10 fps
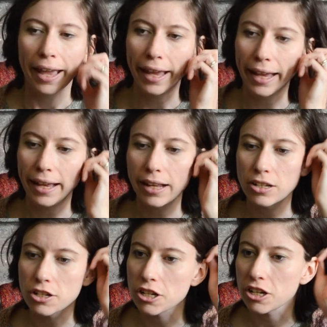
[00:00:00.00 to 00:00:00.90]

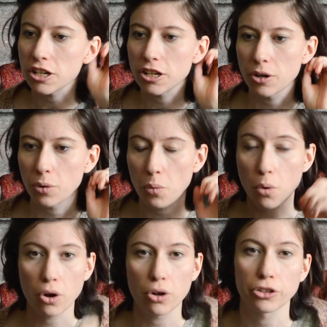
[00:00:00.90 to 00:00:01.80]
It
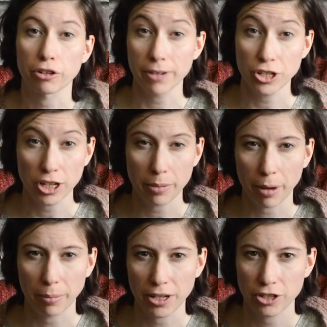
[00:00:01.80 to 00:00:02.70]
was originally
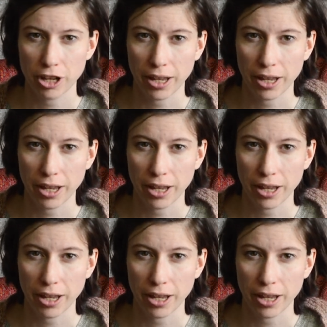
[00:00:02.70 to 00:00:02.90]
published